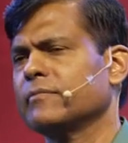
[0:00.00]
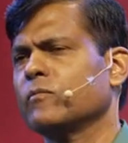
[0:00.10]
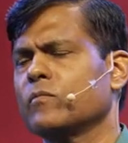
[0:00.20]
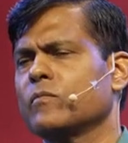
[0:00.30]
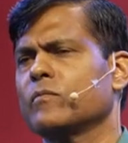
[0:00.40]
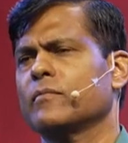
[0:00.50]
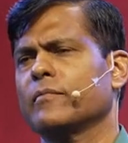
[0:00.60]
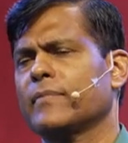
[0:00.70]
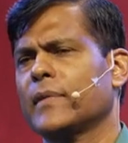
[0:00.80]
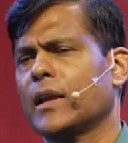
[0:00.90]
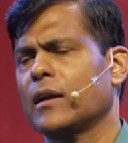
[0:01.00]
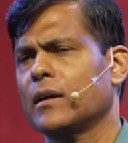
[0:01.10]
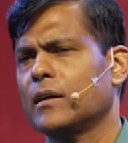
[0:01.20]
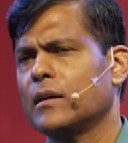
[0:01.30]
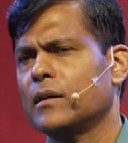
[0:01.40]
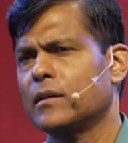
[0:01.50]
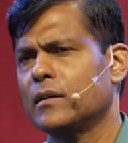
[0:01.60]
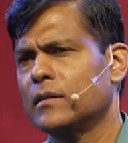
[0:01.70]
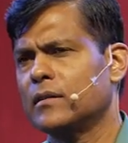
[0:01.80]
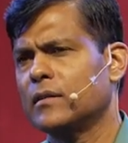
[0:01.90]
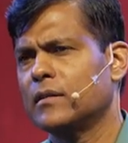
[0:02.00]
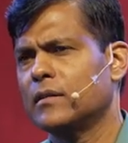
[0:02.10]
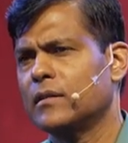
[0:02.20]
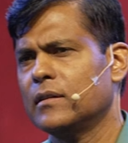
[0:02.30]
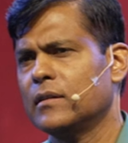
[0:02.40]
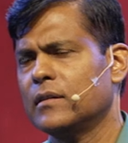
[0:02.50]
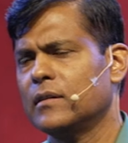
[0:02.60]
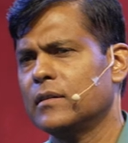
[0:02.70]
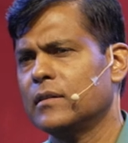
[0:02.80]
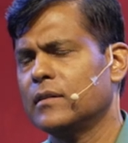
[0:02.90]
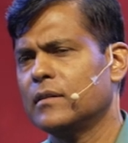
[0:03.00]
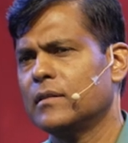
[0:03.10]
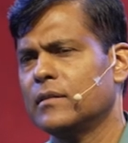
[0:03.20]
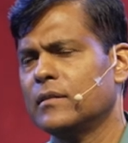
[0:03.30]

(silence)